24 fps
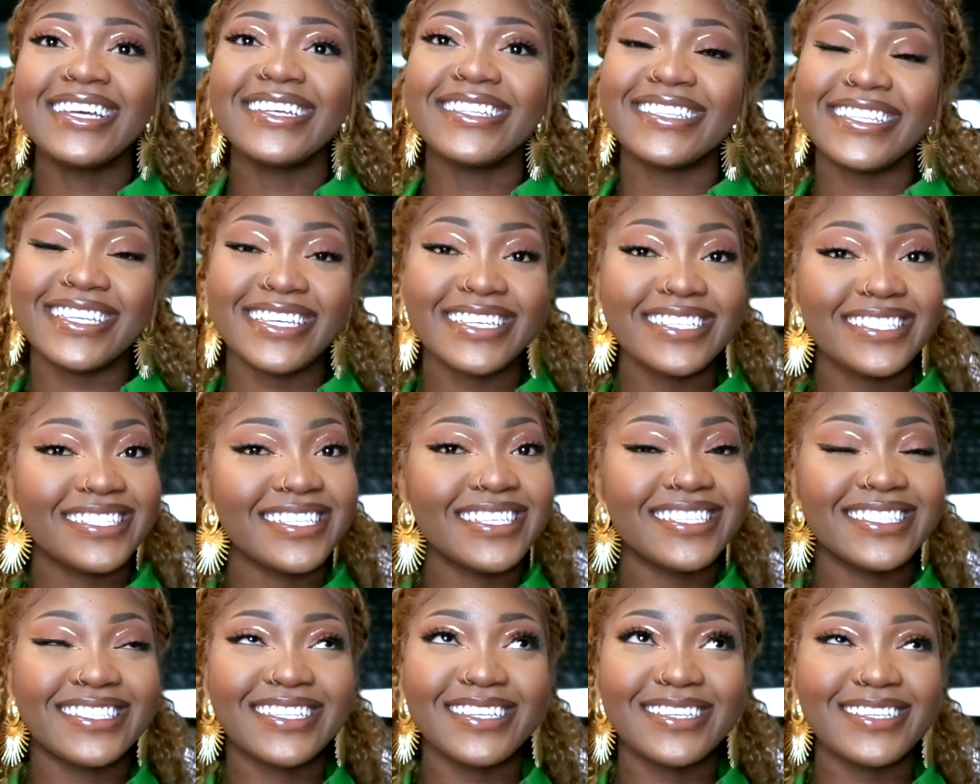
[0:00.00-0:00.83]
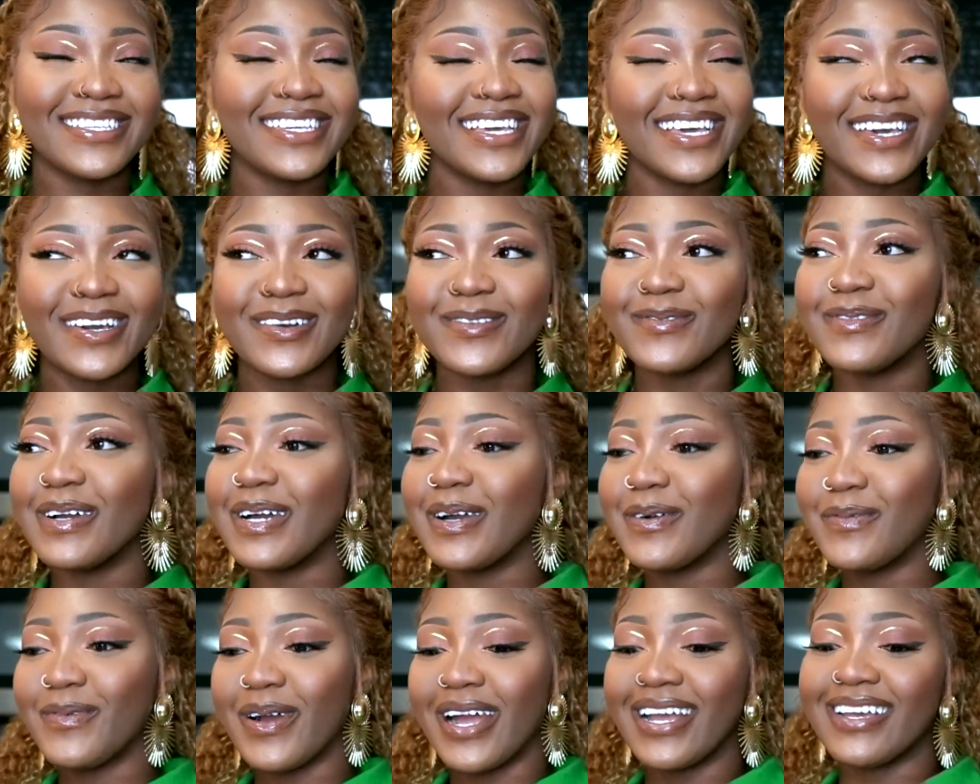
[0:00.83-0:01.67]
This is the year
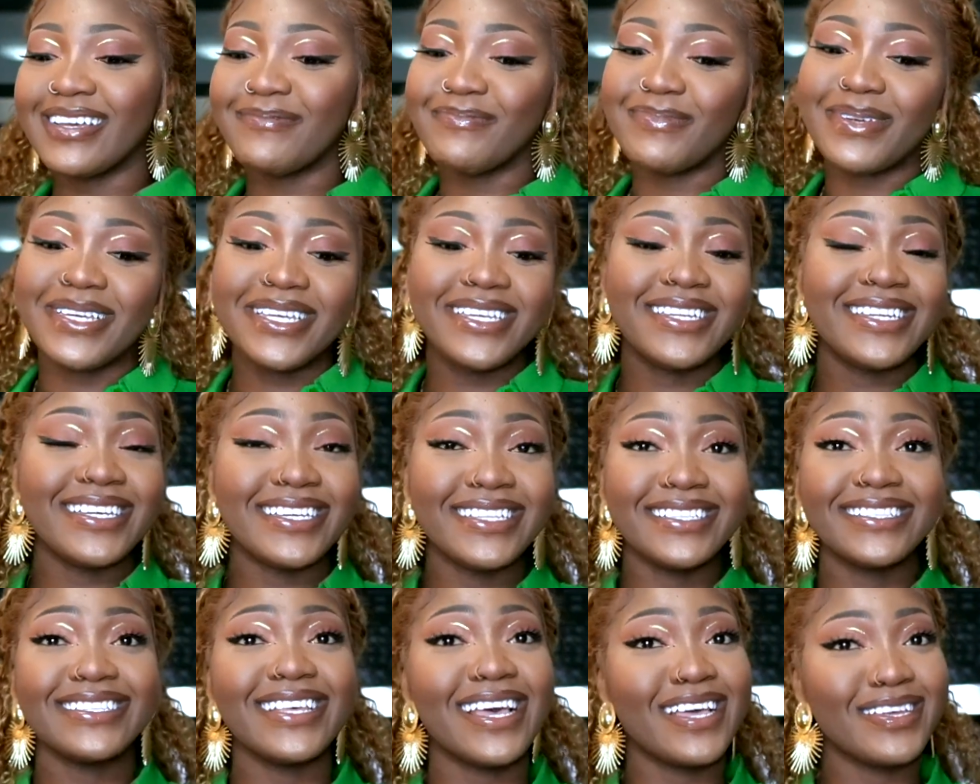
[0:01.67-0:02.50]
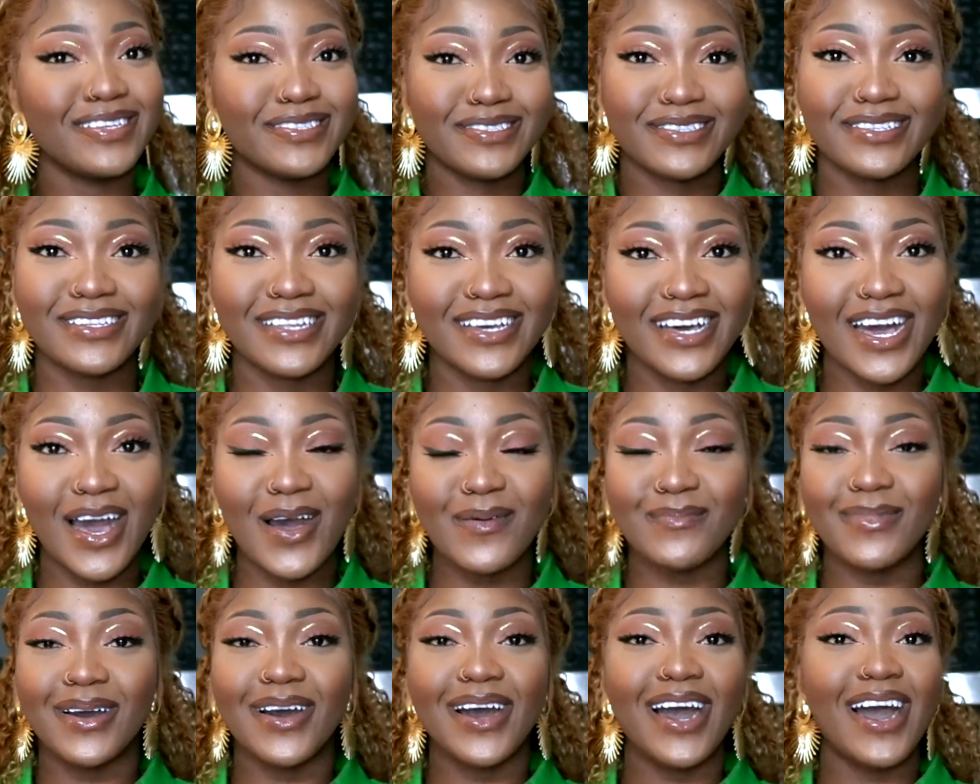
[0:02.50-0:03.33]
where we're being intentional
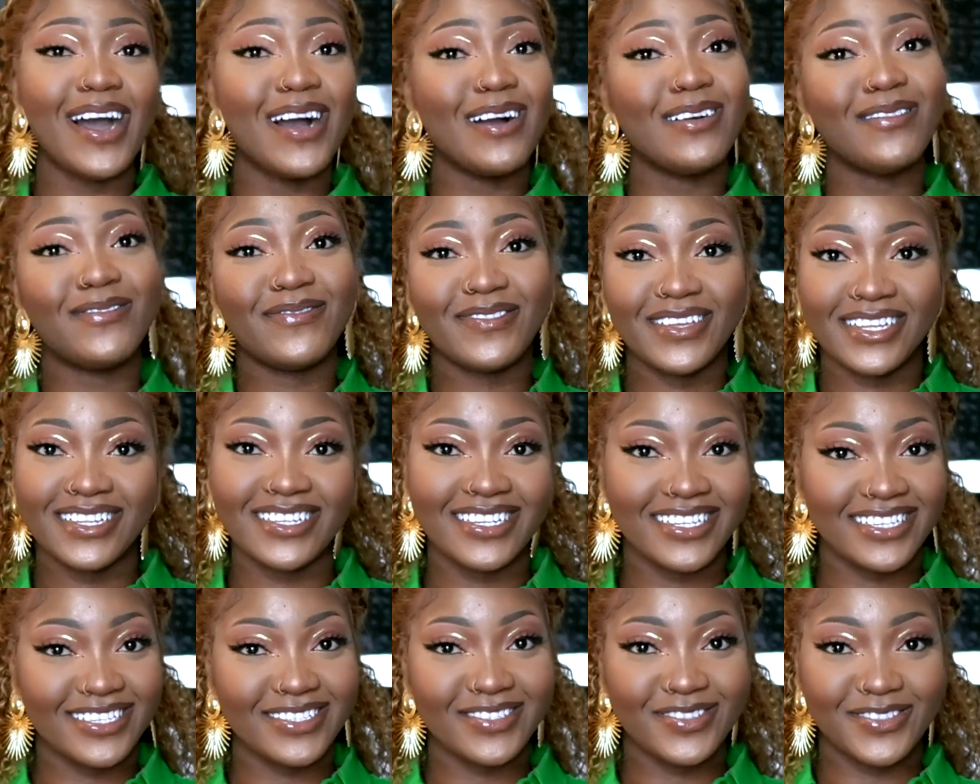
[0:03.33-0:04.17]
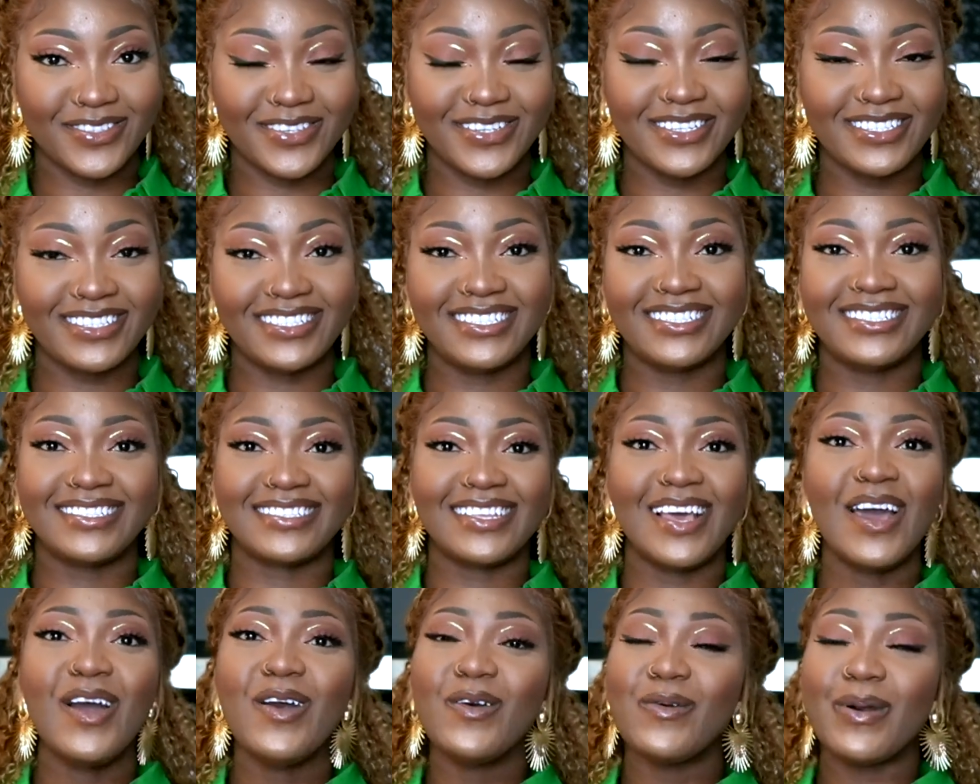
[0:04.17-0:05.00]
about our fitness
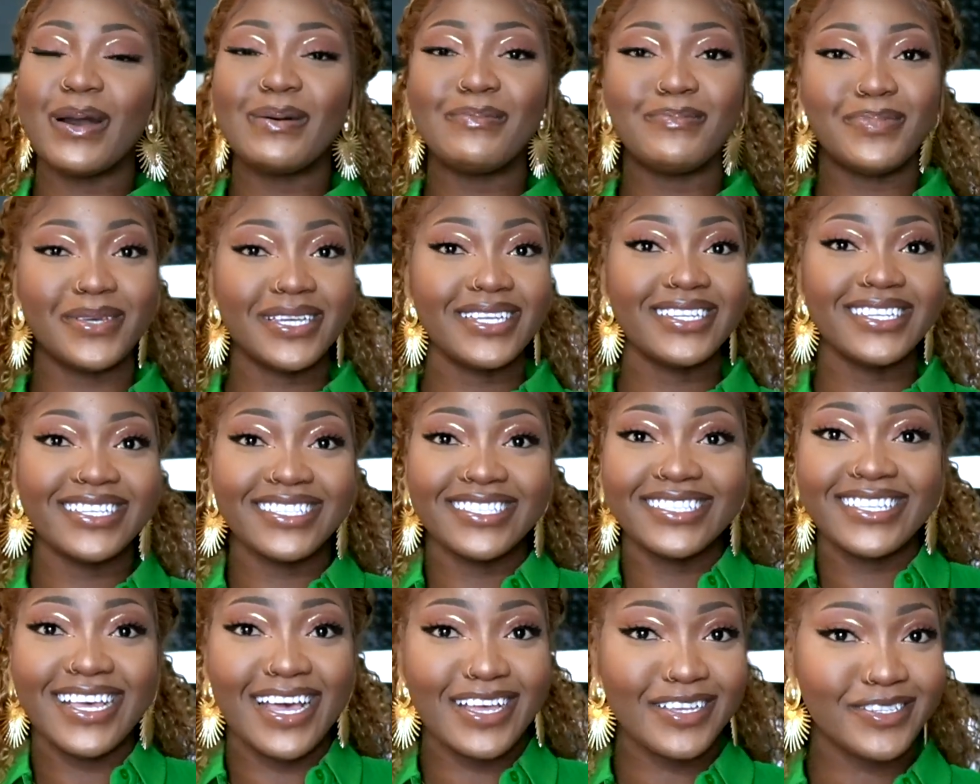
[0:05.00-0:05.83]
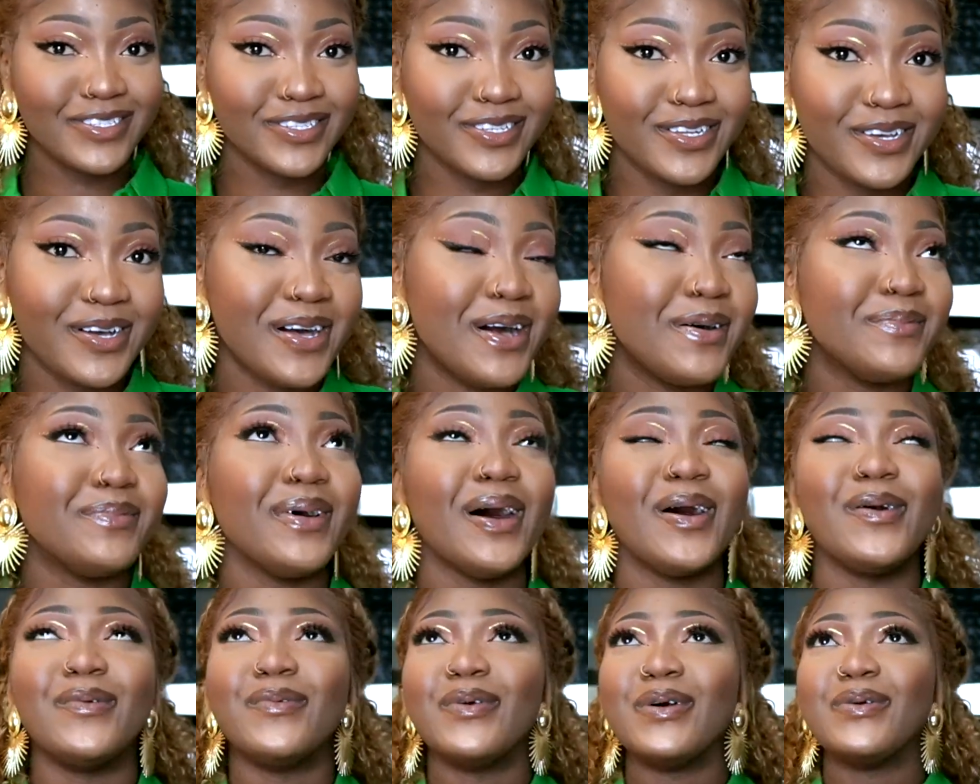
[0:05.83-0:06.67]
journeys. We're being intentional
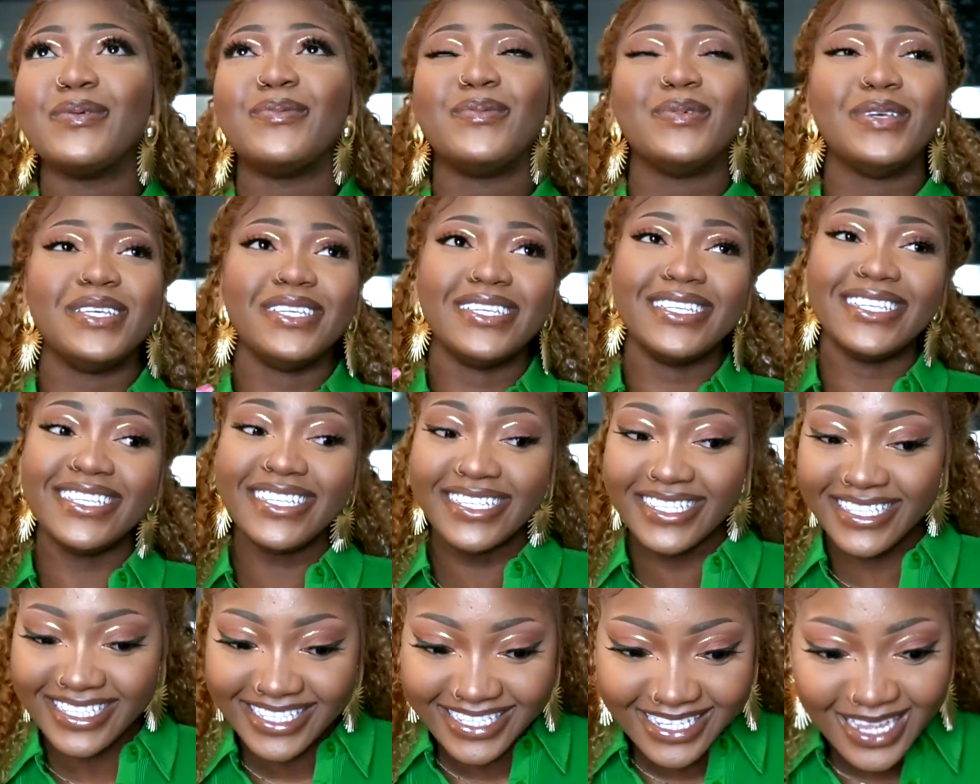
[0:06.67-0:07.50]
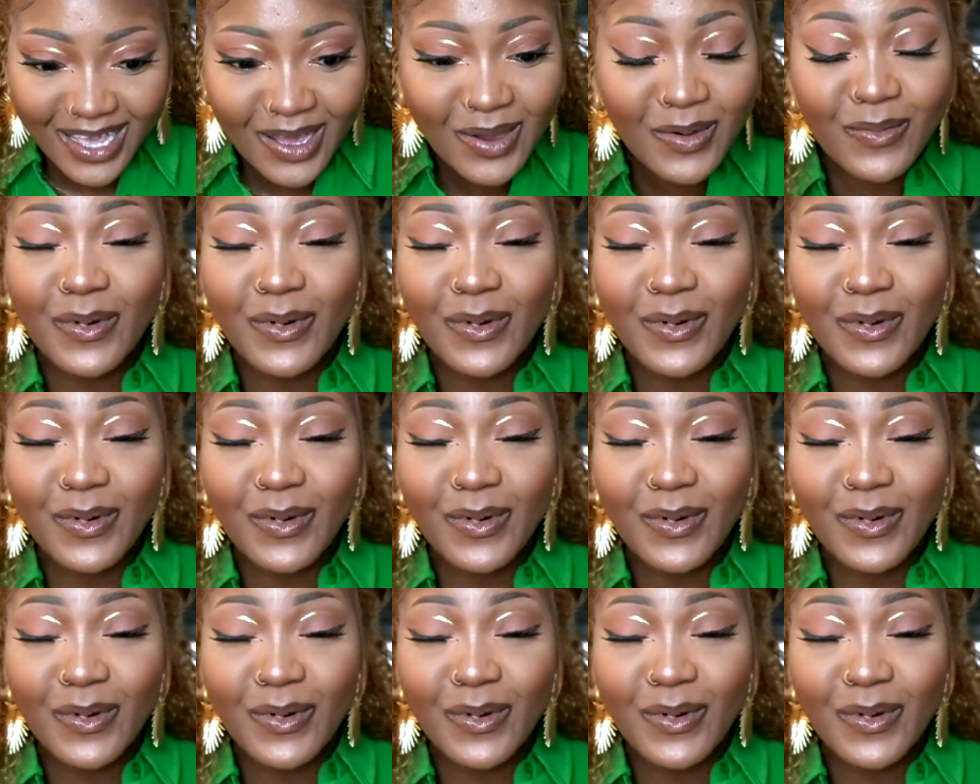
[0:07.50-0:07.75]
about what we eat.